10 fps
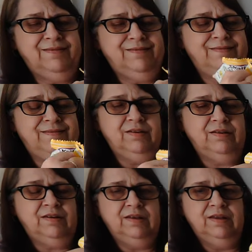
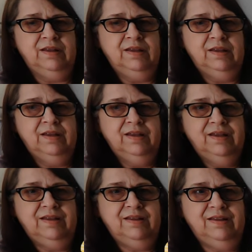
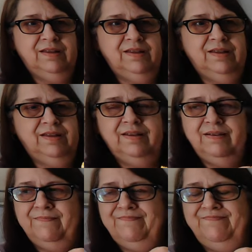
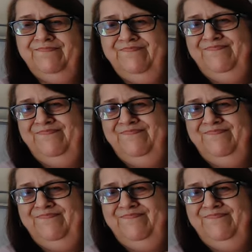(silent)